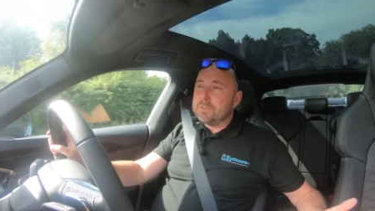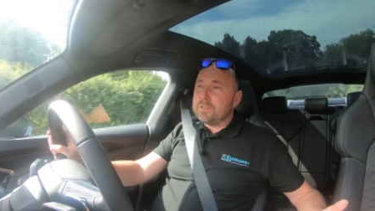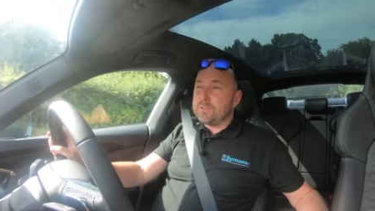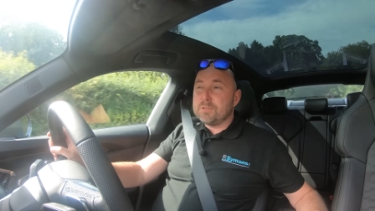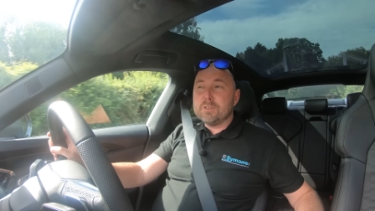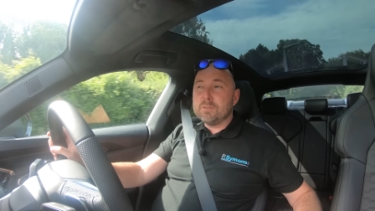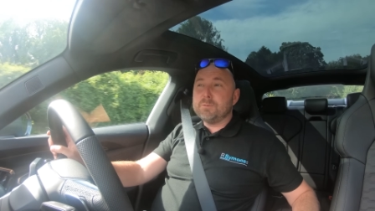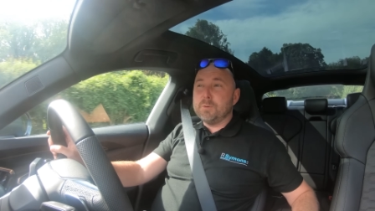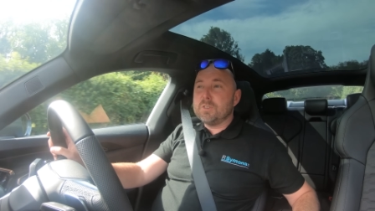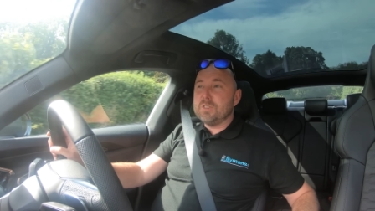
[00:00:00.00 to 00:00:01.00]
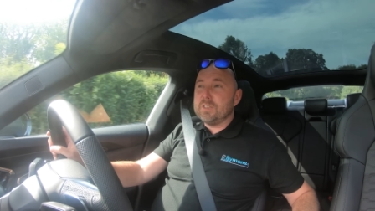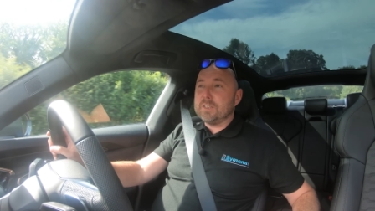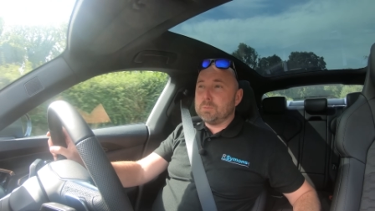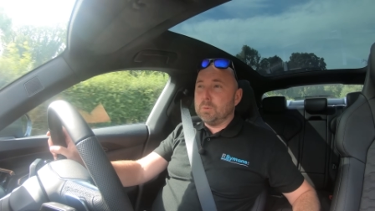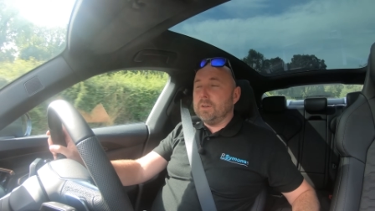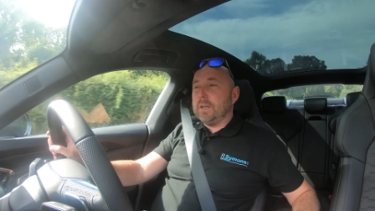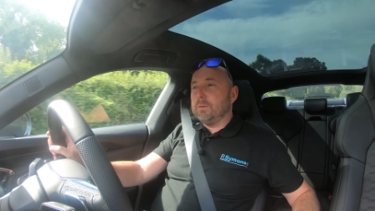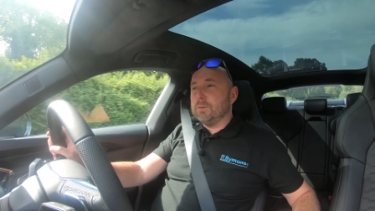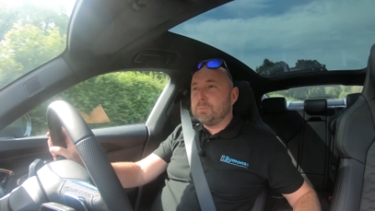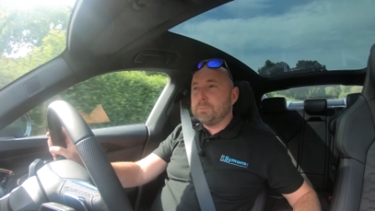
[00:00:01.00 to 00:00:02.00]
So that's 346 watt
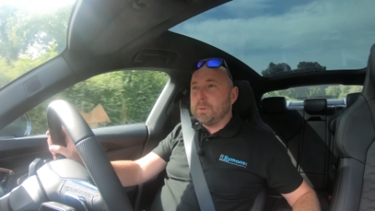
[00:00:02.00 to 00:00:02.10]
hours